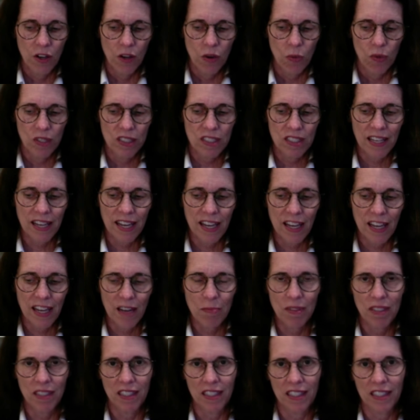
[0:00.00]
What's
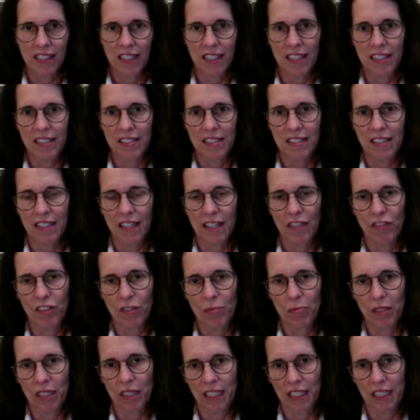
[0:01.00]
happening is that
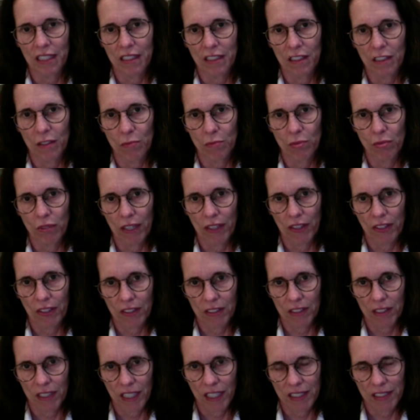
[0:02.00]
everybody and their
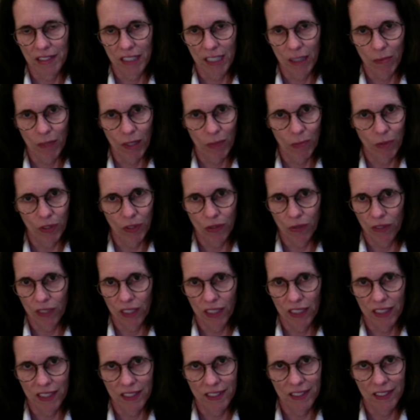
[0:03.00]
brother has come up with one of
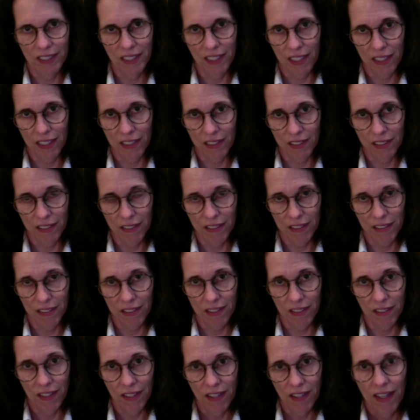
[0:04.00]
these tests.